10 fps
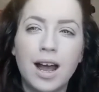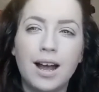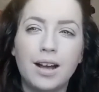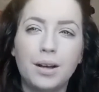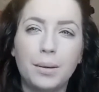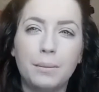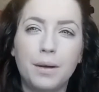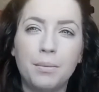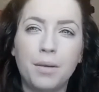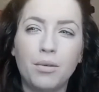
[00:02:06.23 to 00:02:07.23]

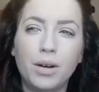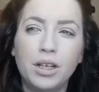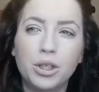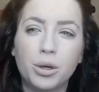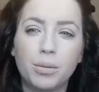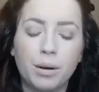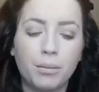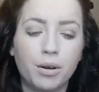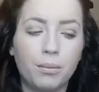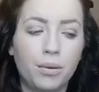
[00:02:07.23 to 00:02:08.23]
I'm not really sure what I'm
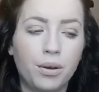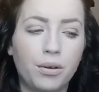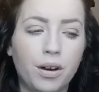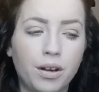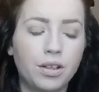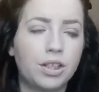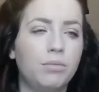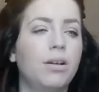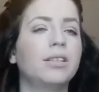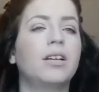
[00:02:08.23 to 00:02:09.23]
going to put her on because she
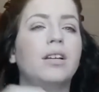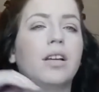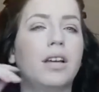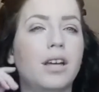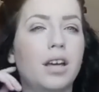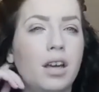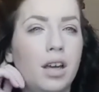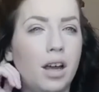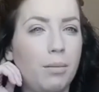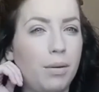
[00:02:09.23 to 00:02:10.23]
was on like
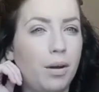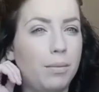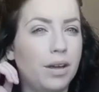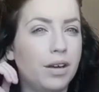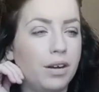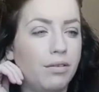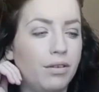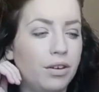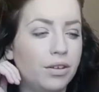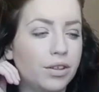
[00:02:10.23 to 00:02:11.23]
a puppy kind of
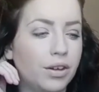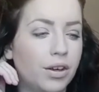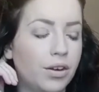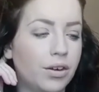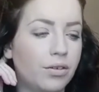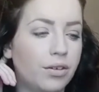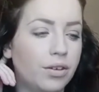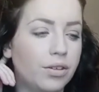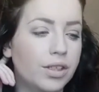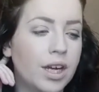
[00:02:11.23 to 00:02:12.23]
food or a younger
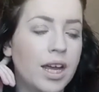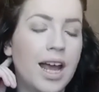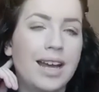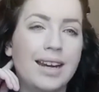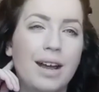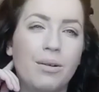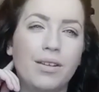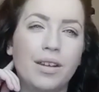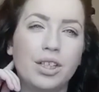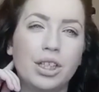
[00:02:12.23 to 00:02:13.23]
food. And now I
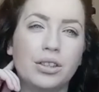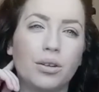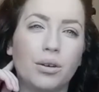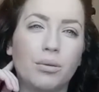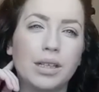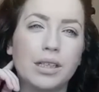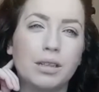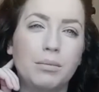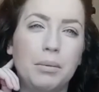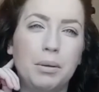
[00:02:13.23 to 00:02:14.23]
think she's going to go into
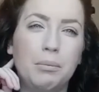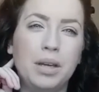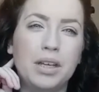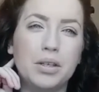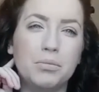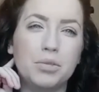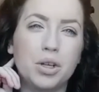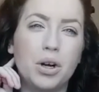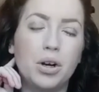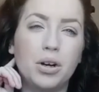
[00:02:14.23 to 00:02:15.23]
maybe medium
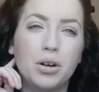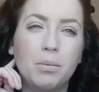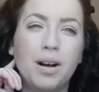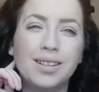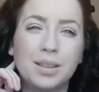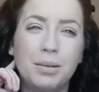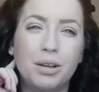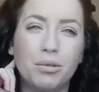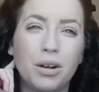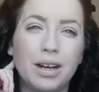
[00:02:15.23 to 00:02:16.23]
dog,
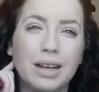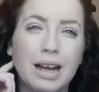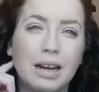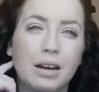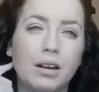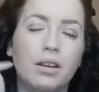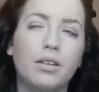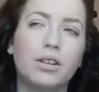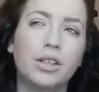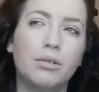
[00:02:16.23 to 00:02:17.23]
possibly Royal Canin. The
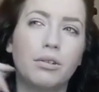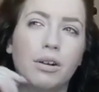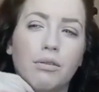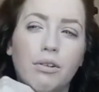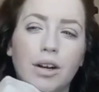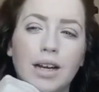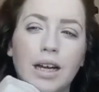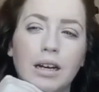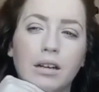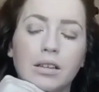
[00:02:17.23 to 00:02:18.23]
other two are on Royal
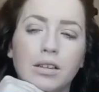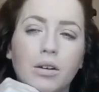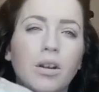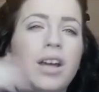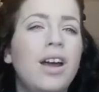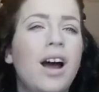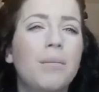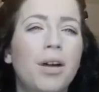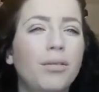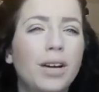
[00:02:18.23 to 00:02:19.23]
Canin. So
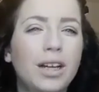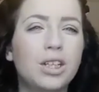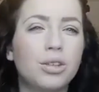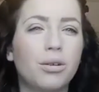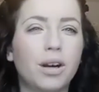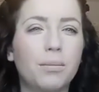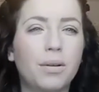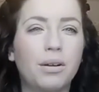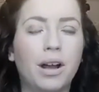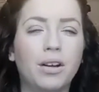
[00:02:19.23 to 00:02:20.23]
I'm not really sure,
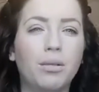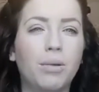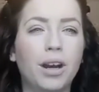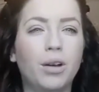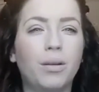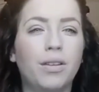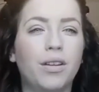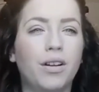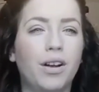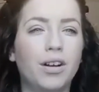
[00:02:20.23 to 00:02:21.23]
but when I go in
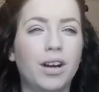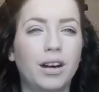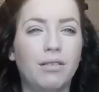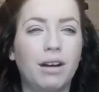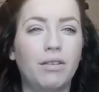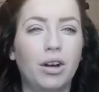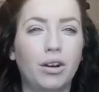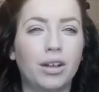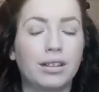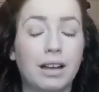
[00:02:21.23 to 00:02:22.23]
there, I'll kind of have a
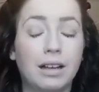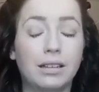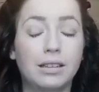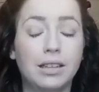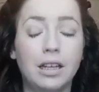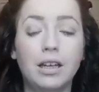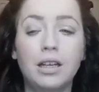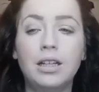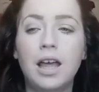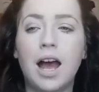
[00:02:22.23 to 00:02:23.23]
look and see.
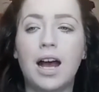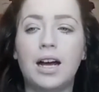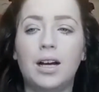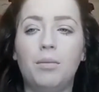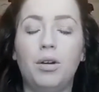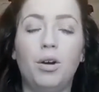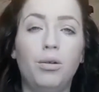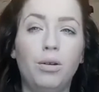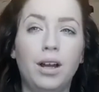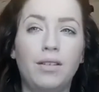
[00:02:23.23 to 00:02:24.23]

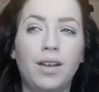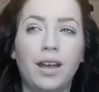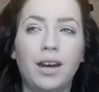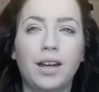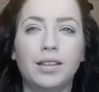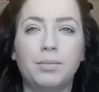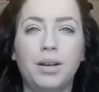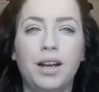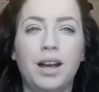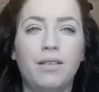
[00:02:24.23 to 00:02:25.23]
Lola then has
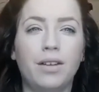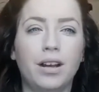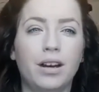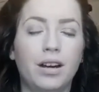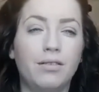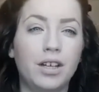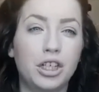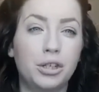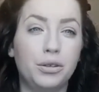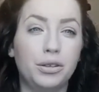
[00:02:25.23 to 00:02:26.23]
been having a lot of
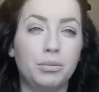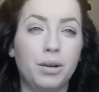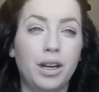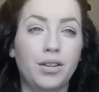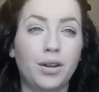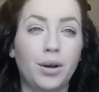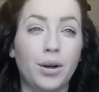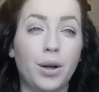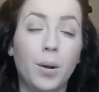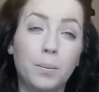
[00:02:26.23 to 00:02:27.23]
issues with
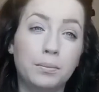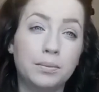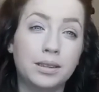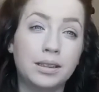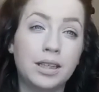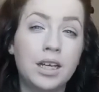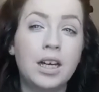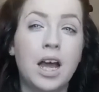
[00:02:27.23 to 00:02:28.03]
her gums.